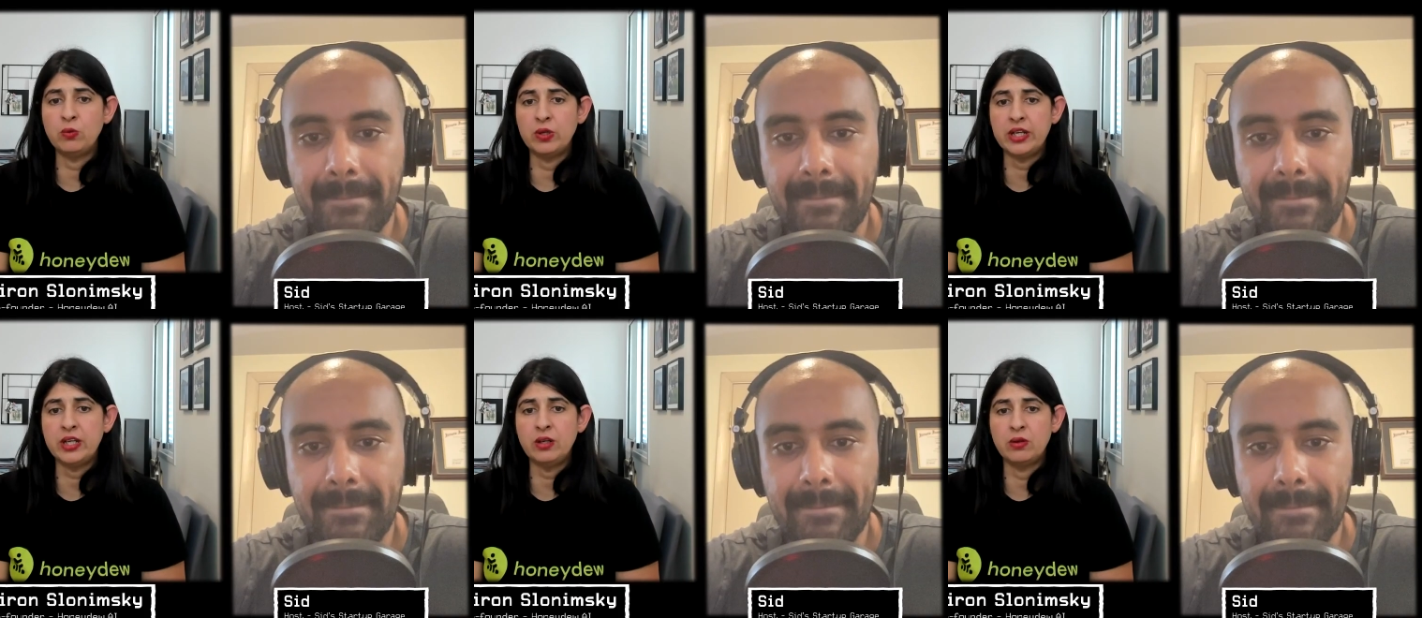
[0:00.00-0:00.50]

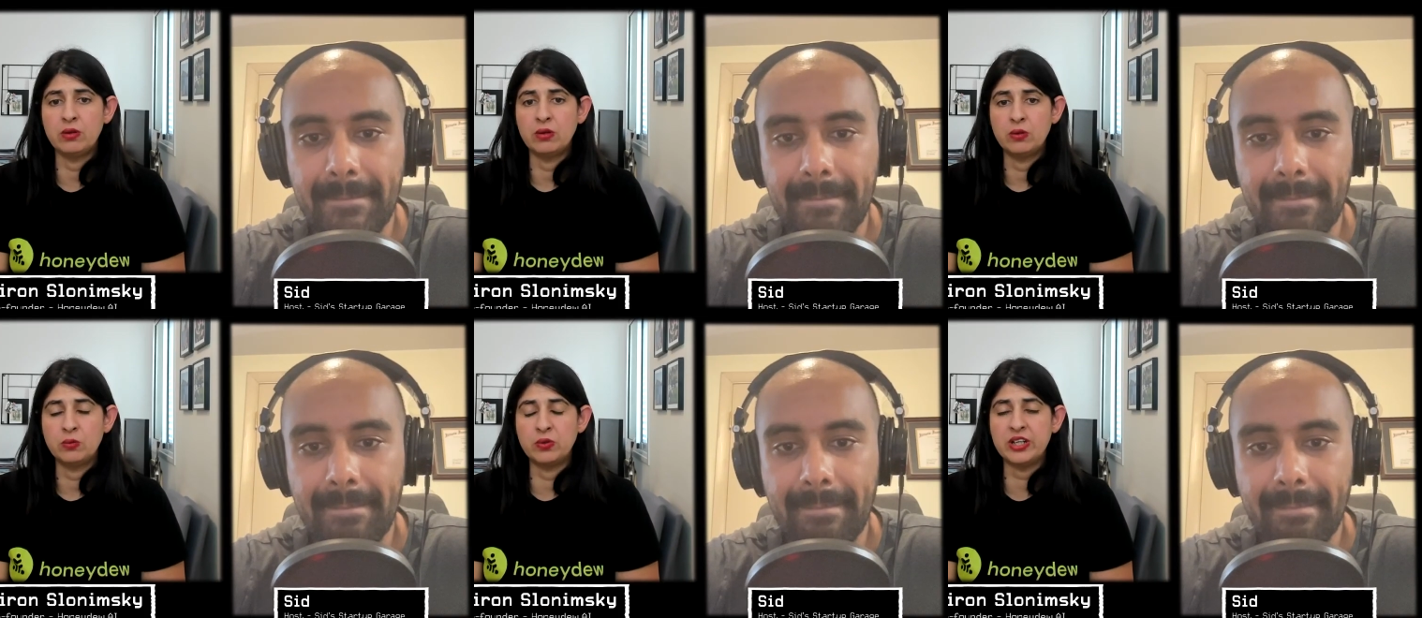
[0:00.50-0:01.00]
Speaker 1: we
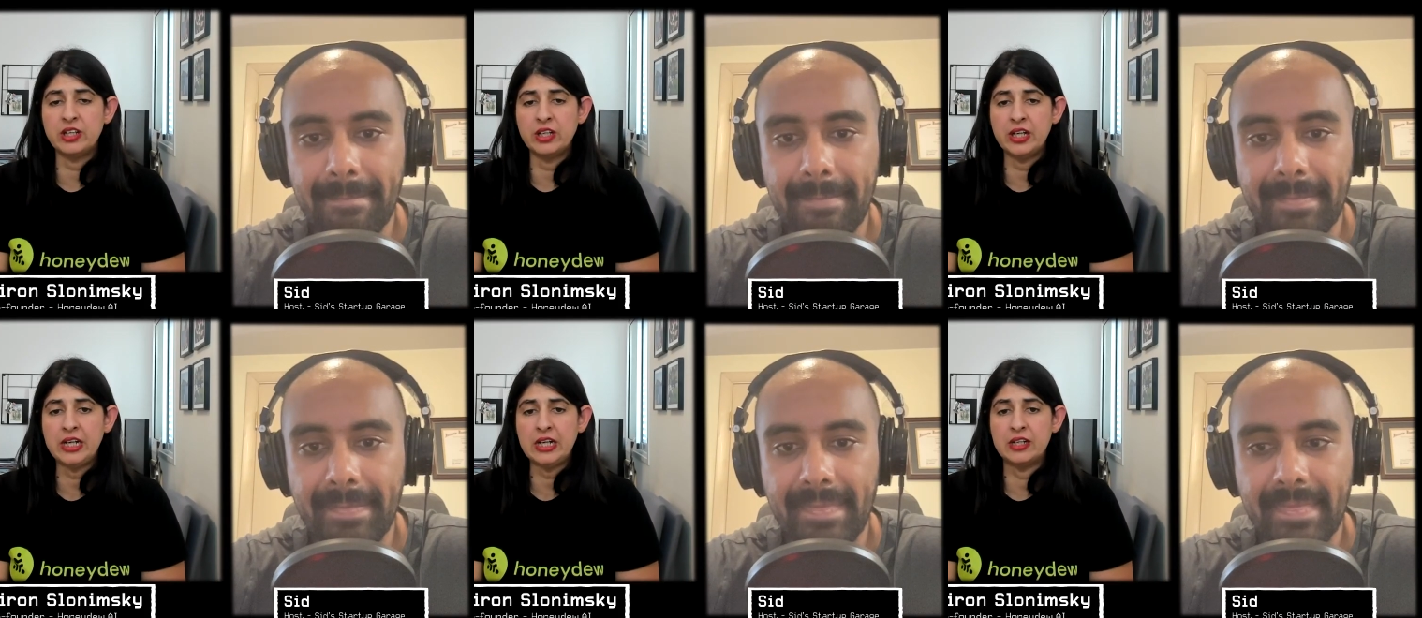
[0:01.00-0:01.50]

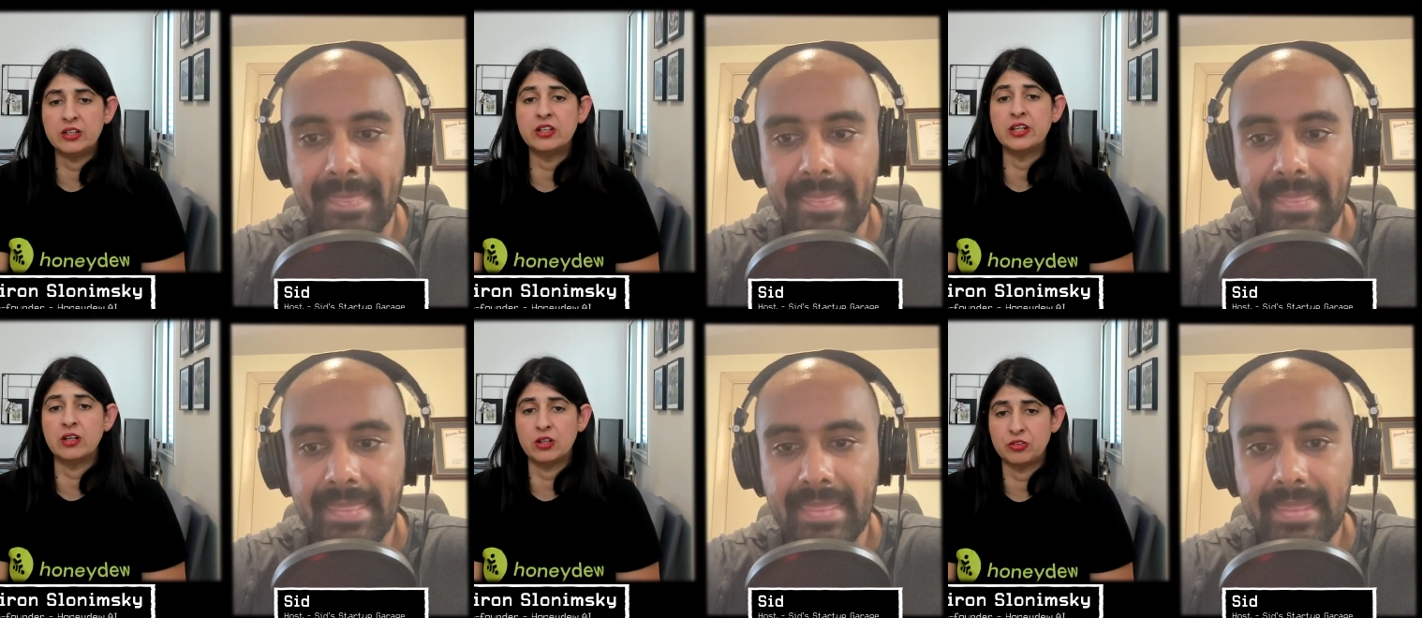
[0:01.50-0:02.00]
we learned
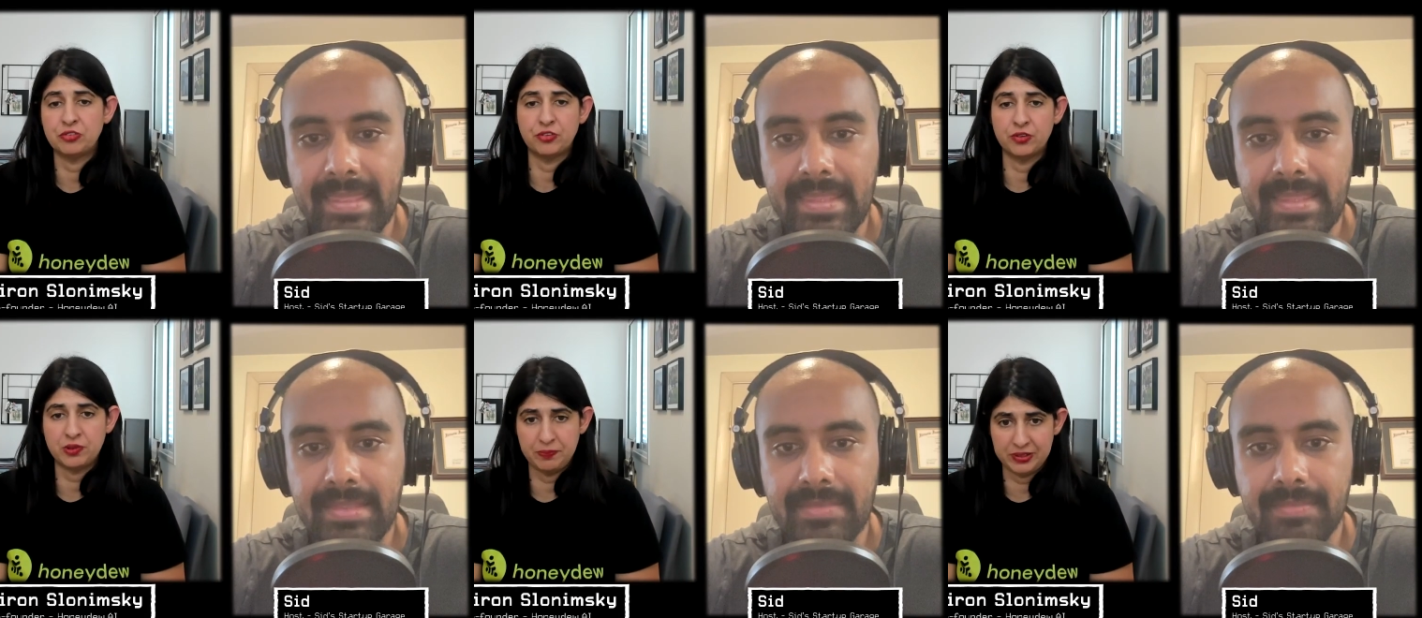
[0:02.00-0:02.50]
a lot
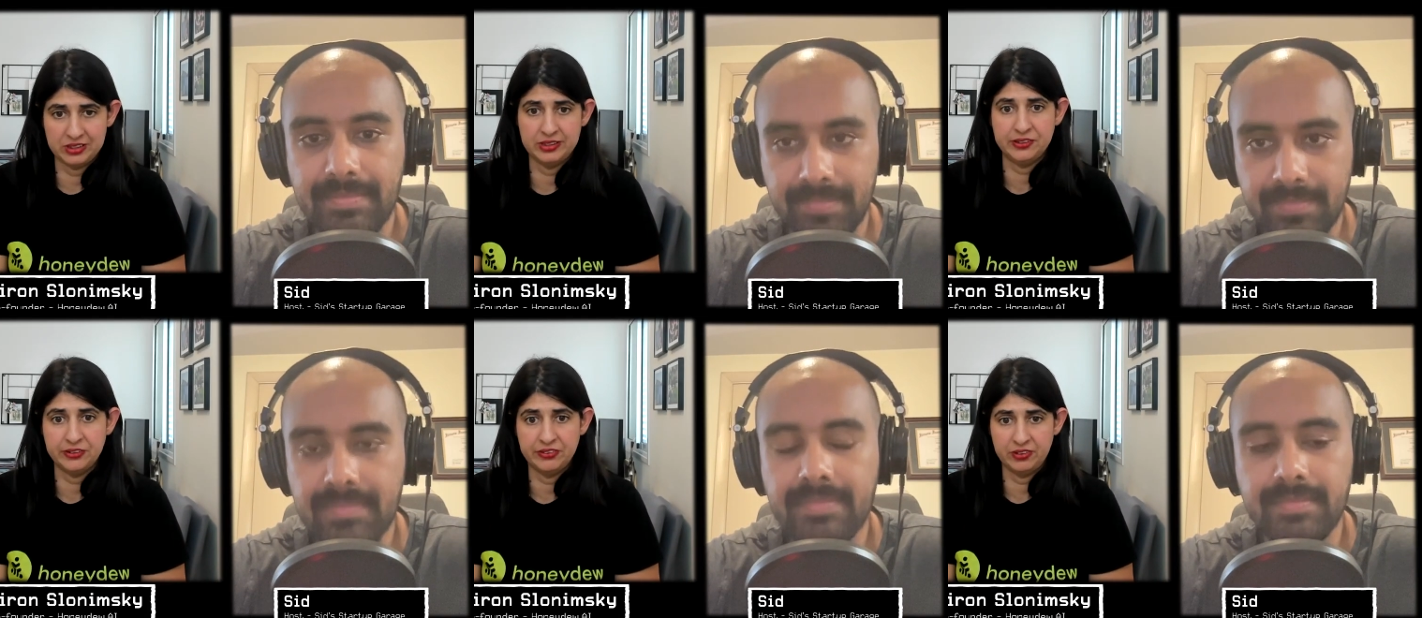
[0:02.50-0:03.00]
from the
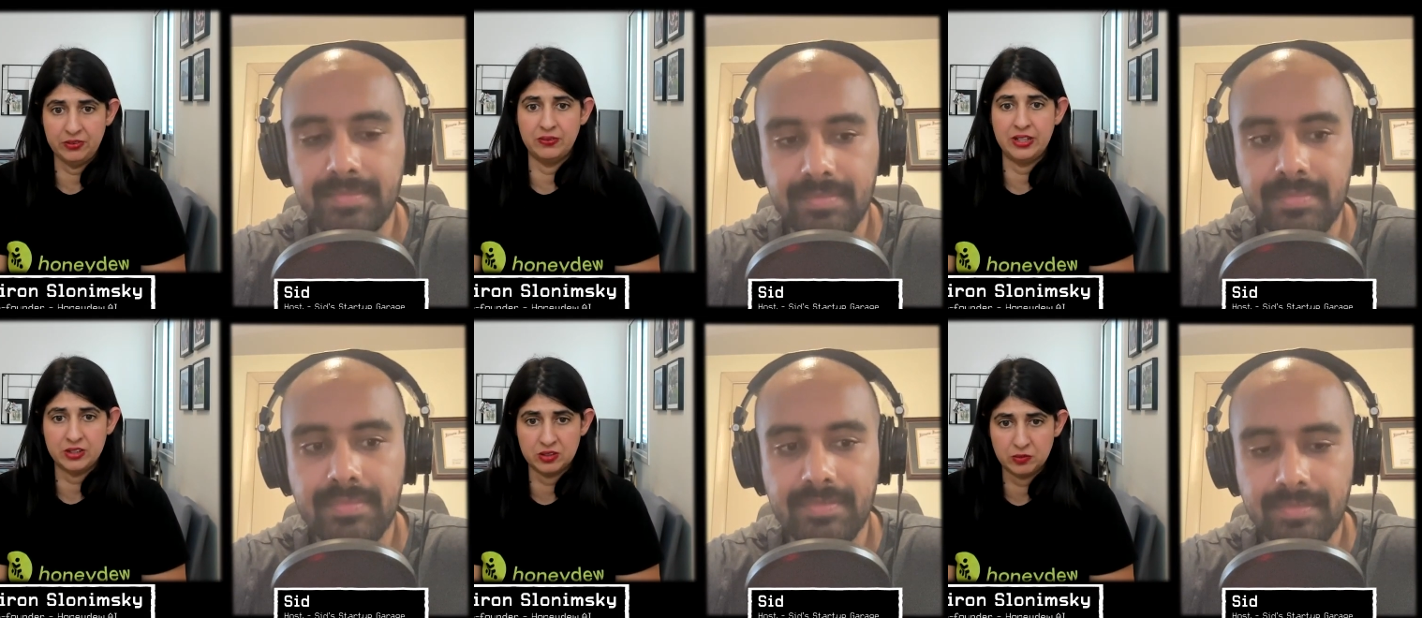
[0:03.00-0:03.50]
partners at
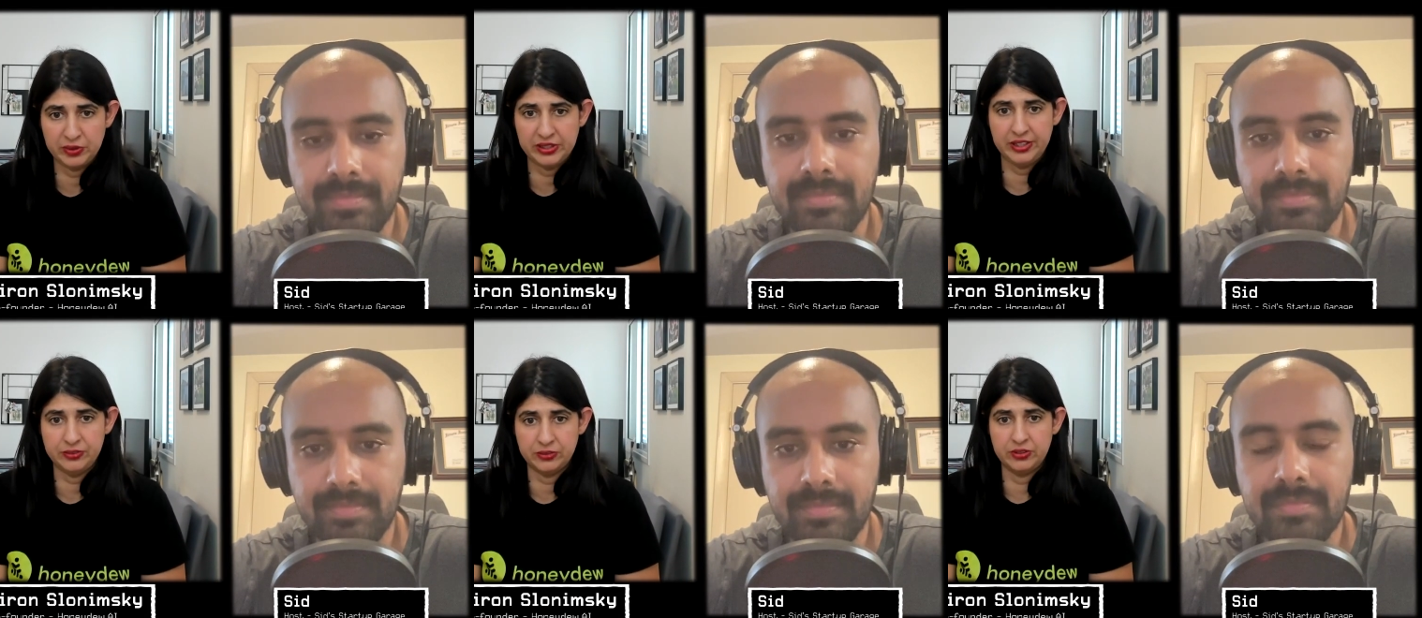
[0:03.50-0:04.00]
Y
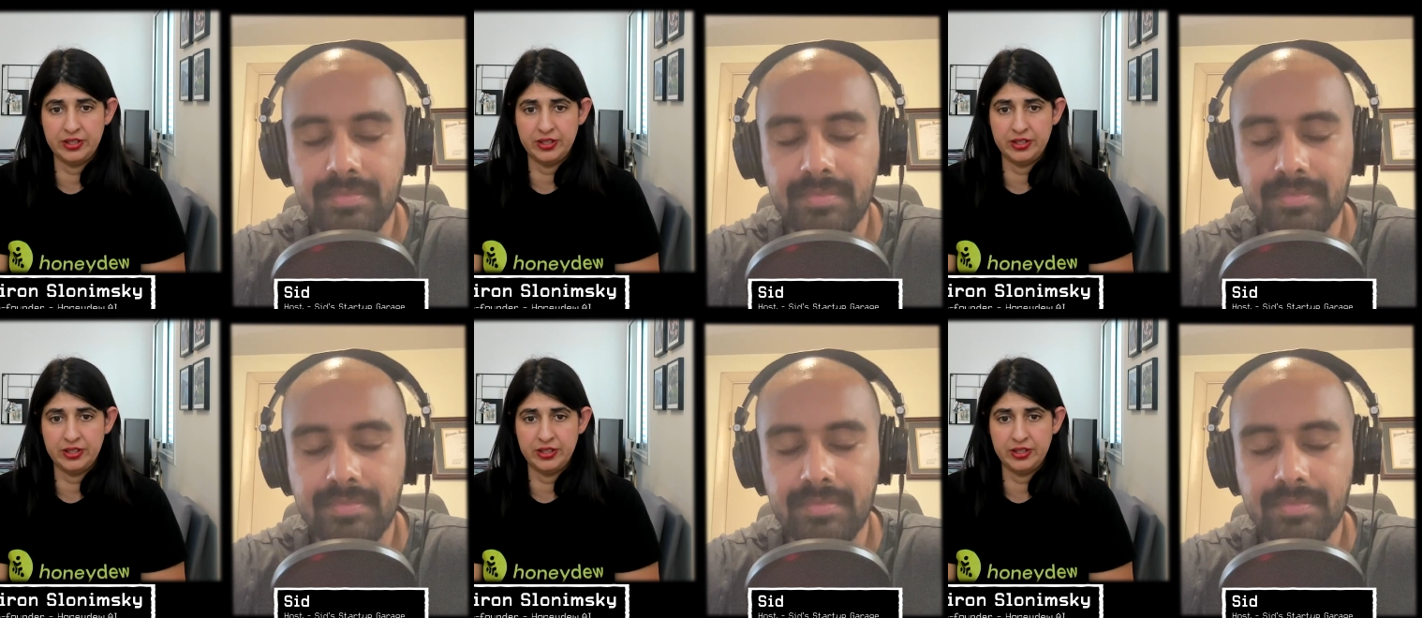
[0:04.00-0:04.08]
Combinator.